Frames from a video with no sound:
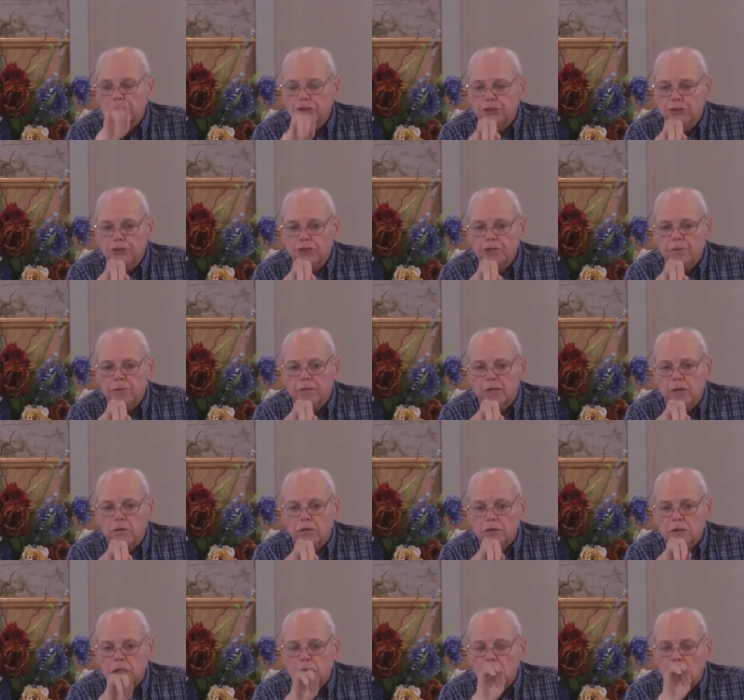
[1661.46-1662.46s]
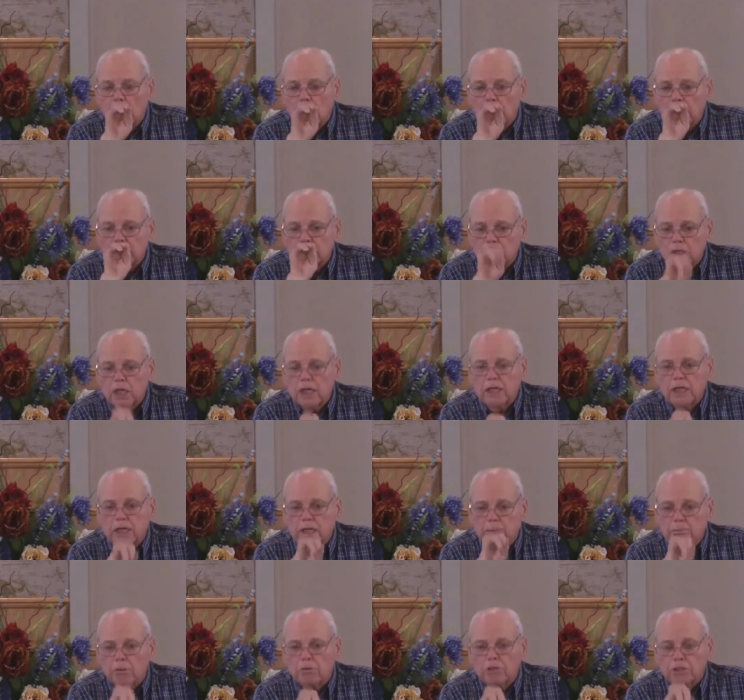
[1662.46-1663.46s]
doing it because God has laid
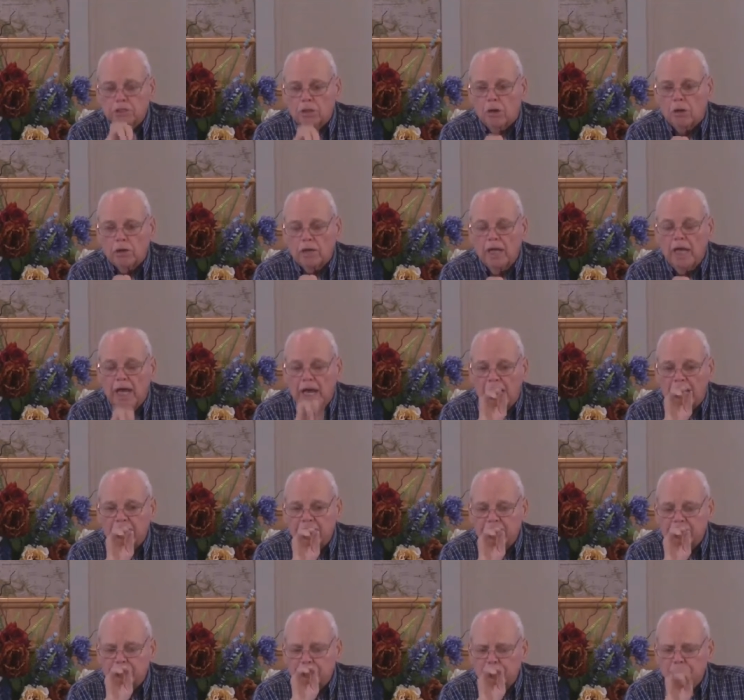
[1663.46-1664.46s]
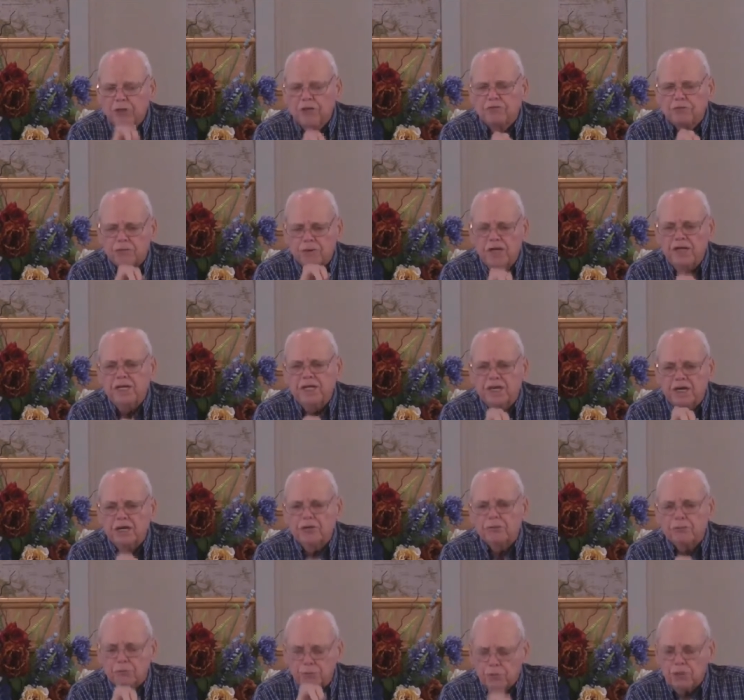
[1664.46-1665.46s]
it upon his heart. And if he's doing it for any
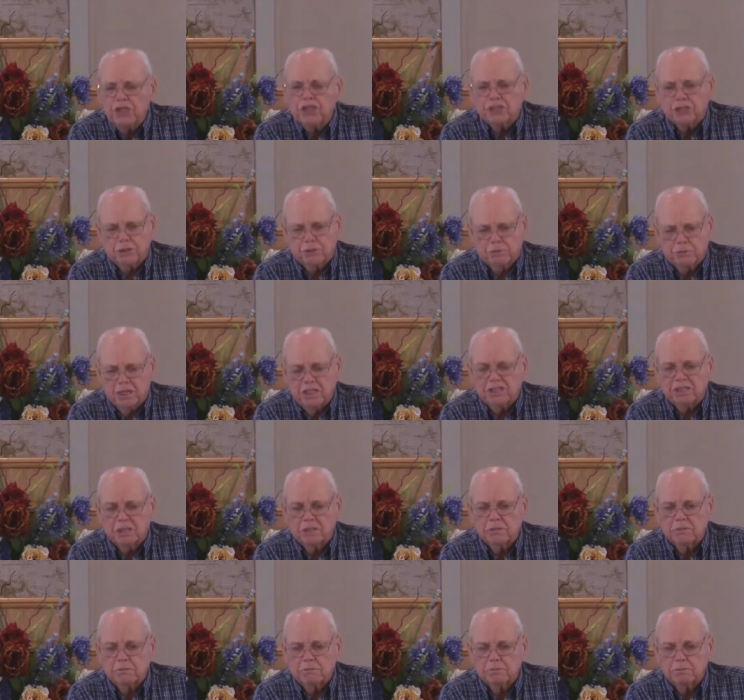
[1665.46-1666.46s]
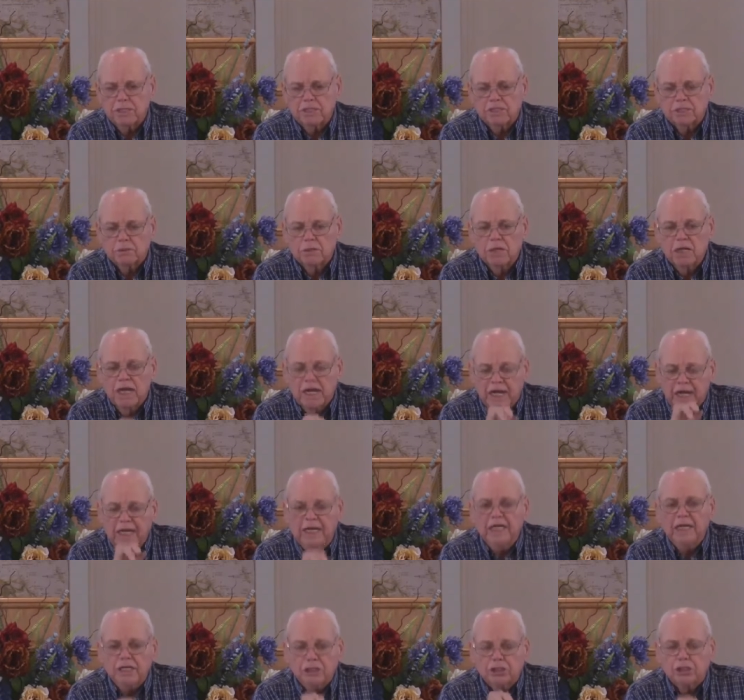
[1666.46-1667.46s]
other reason, he
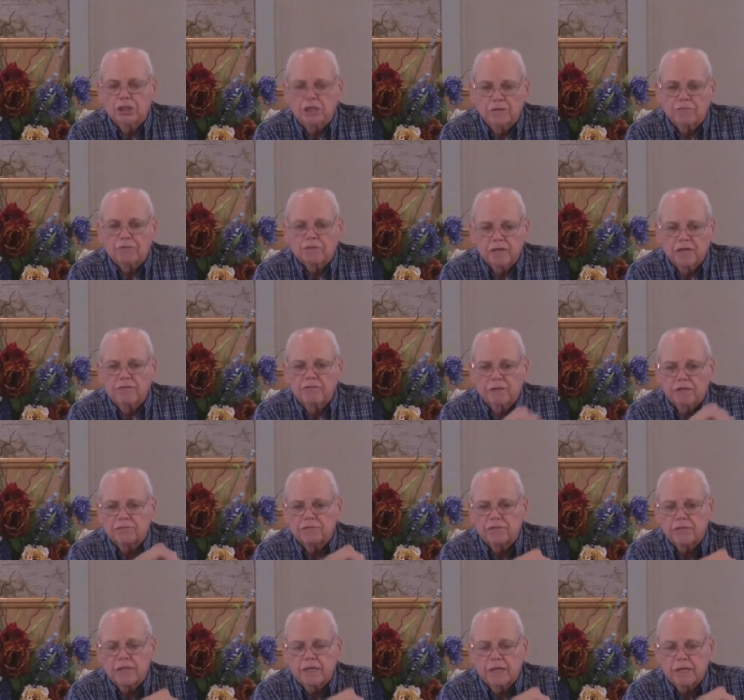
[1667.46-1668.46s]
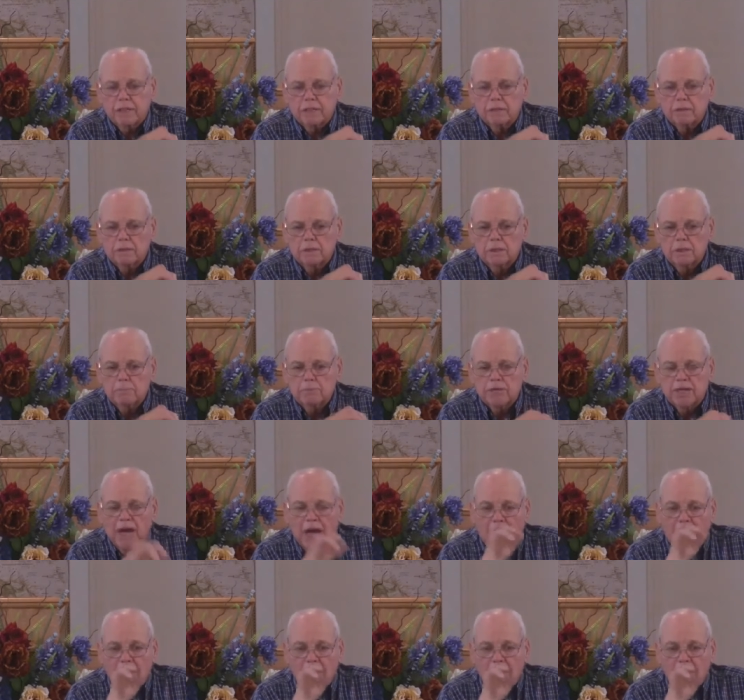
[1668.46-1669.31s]
needs to get forgiveness for that. But